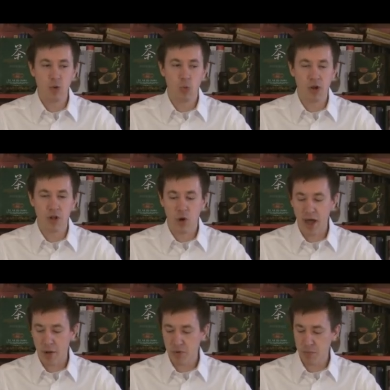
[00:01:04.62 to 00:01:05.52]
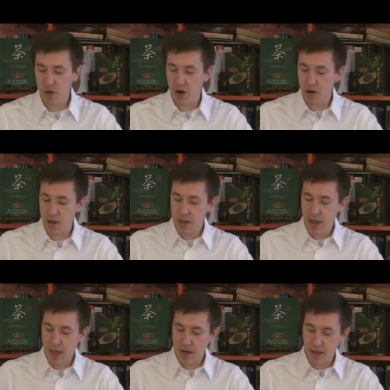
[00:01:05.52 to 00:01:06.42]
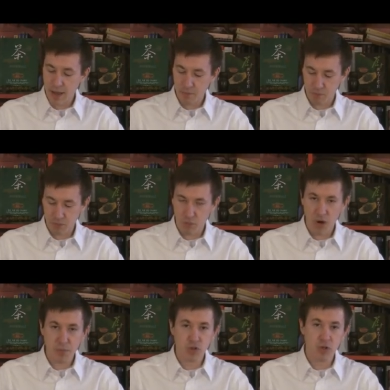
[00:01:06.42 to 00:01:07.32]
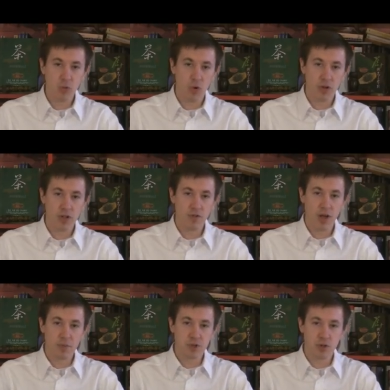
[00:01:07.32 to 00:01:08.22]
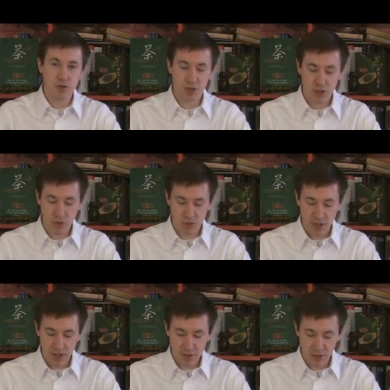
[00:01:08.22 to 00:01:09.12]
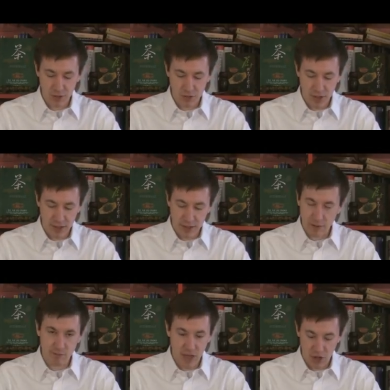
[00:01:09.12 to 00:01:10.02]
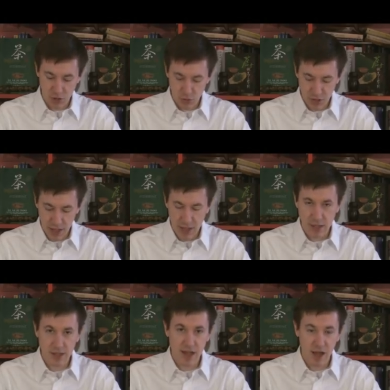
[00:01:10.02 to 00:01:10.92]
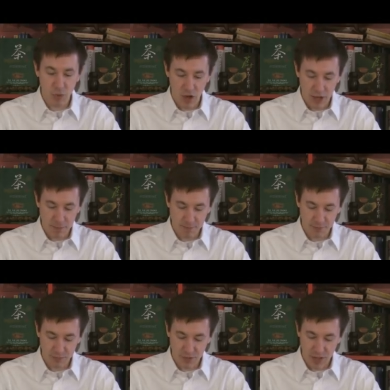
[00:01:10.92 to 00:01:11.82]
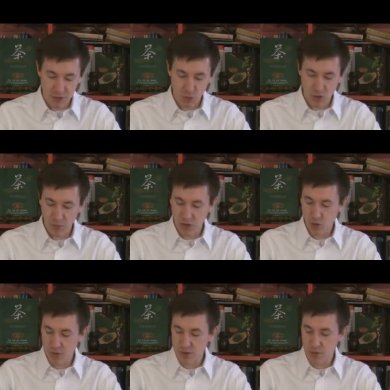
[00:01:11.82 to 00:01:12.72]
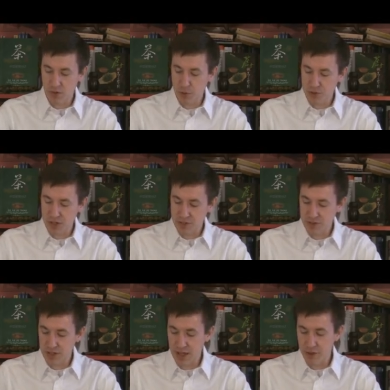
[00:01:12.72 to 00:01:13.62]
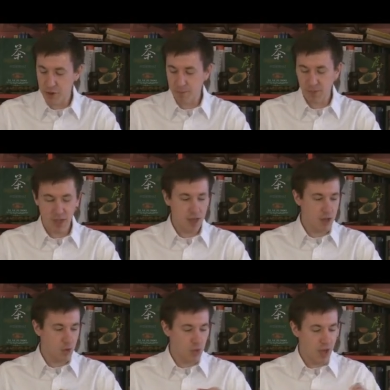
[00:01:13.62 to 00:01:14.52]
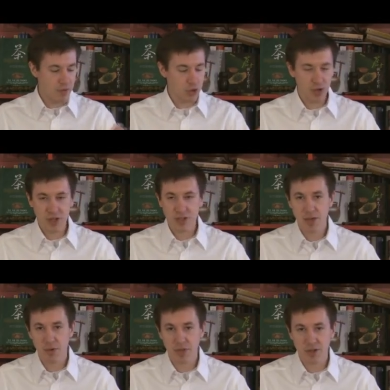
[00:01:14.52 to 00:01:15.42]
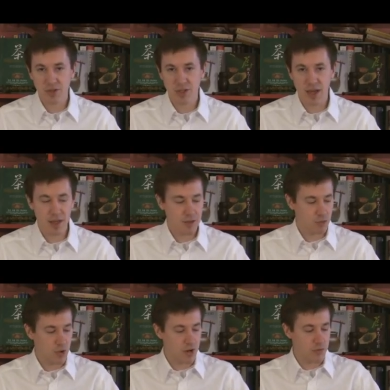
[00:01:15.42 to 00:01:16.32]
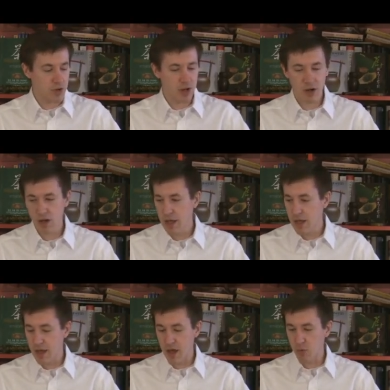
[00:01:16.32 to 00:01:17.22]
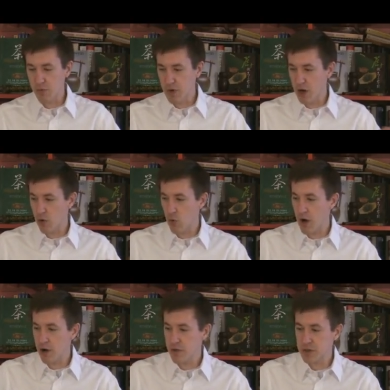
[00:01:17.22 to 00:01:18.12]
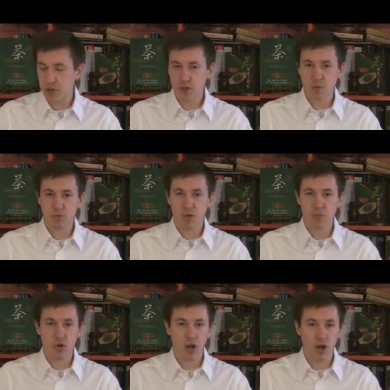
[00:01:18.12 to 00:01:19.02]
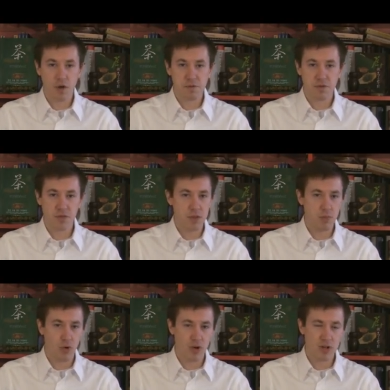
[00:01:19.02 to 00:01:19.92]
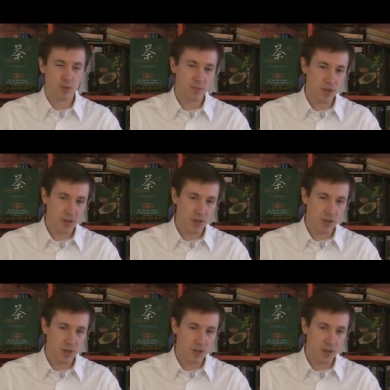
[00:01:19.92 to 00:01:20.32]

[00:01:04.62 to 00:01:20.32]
want to know how to prepare, and perhaps you want to develop certain skills like how to use a gaiwan. Okay, so we're going to be doing some of those things together. We have a green tea with us today, right over here. We've got our water that's just been brought off of the boil,